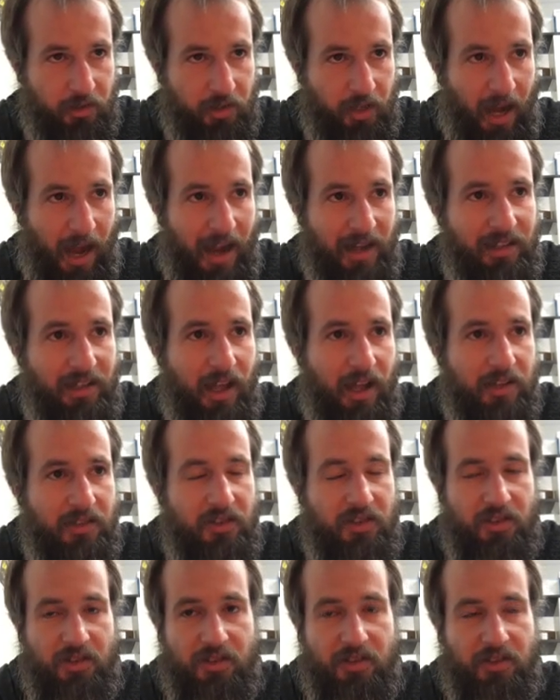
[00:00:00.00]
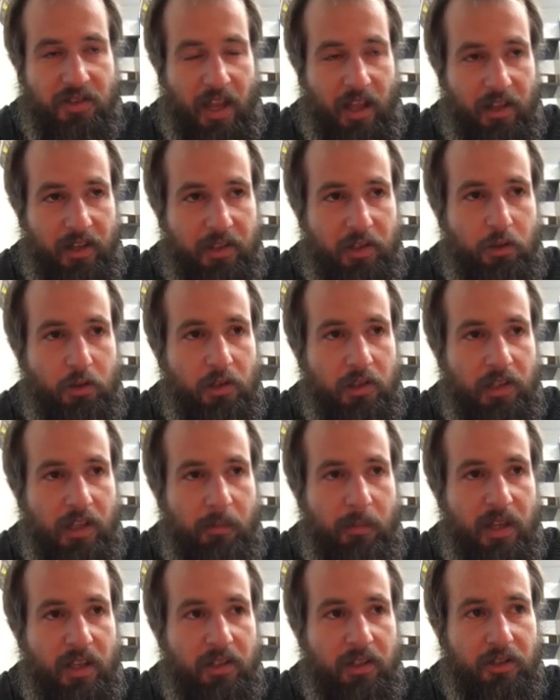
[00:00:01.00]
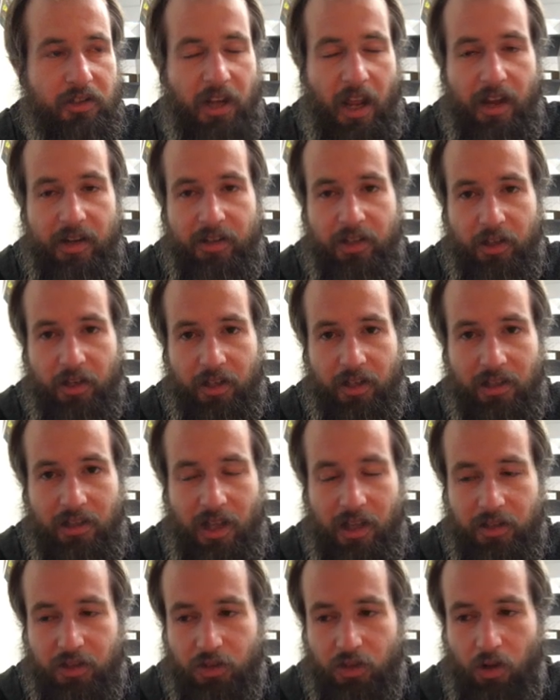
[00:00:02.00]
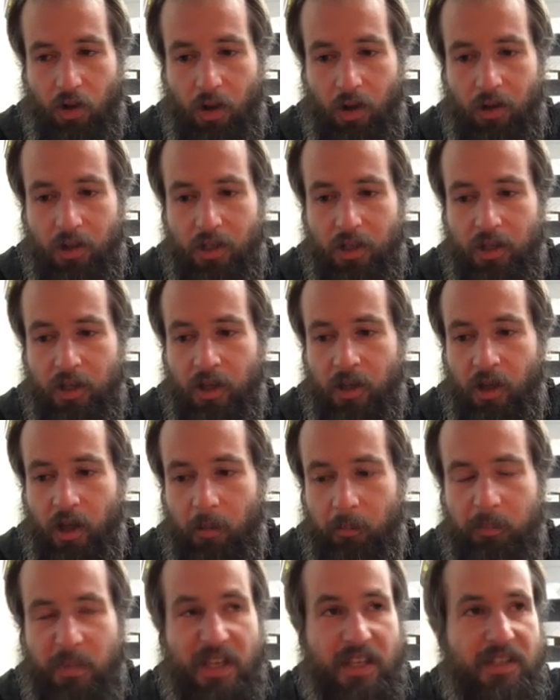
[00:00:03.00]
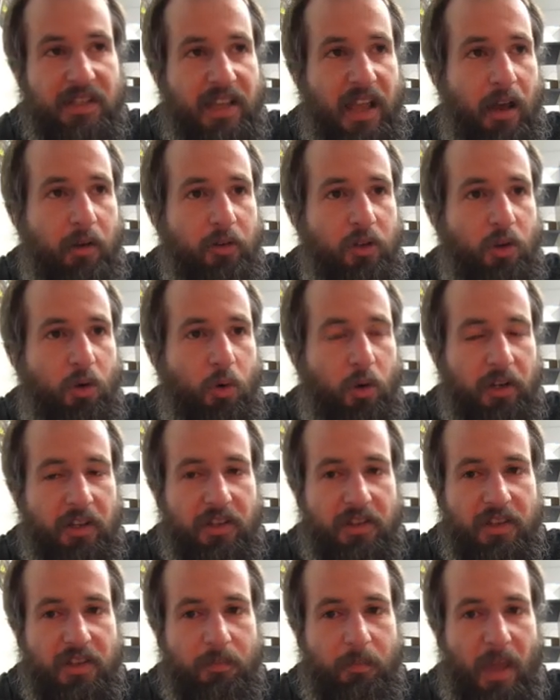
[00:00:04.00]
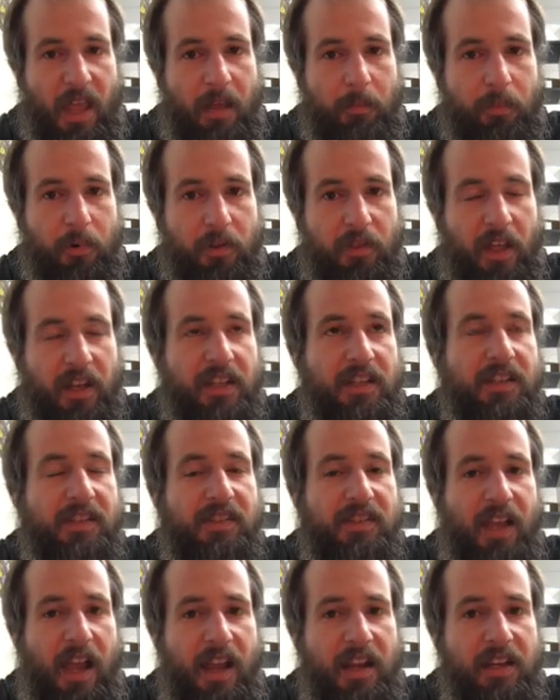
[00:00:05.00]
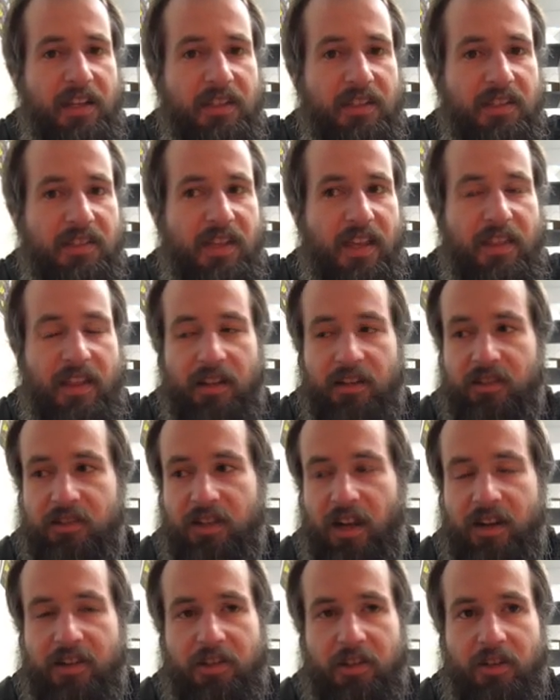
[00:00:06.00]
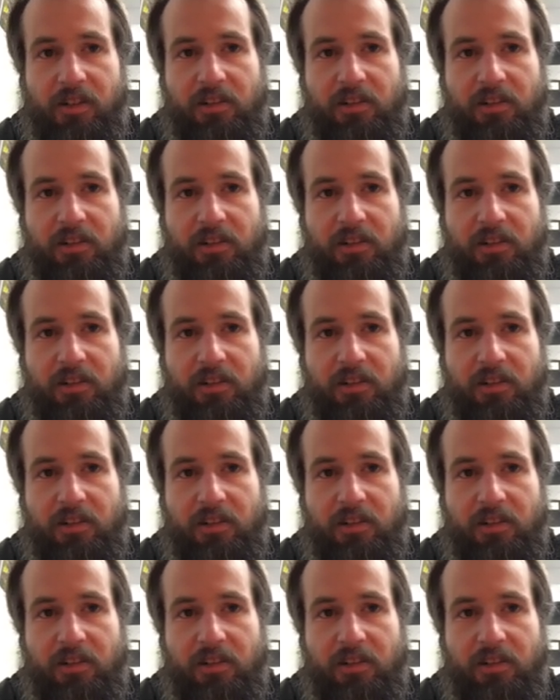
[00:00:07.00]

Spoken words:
guidelines telling you to limit your dietary cholesterol be sound according to this paper that he's citing to say that dietary